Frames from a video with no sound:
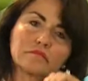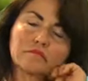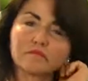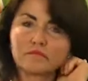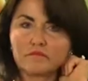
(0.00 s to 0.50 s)

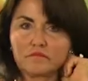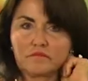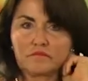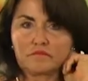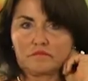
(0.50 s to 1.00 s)

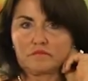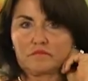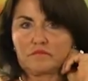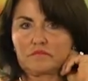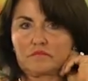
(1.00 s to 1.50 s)

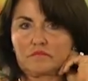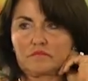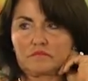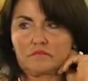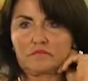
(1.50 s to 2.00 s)

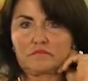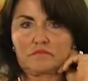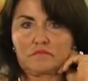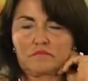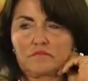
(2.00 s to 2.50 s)

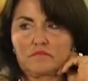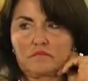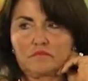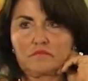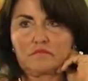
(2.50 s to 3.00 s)

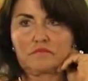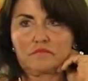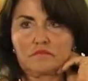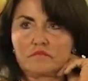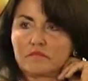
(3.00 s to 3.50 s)

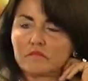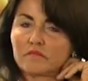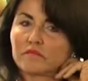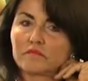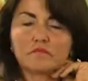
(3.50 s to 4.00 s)

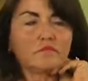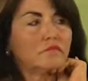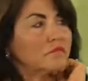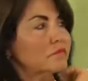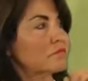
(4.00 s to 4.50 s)

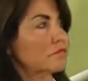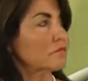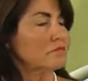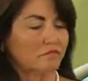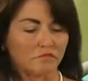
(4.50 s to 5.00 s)

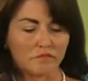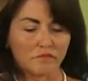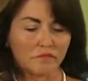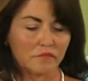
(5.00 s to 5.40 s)
(silent)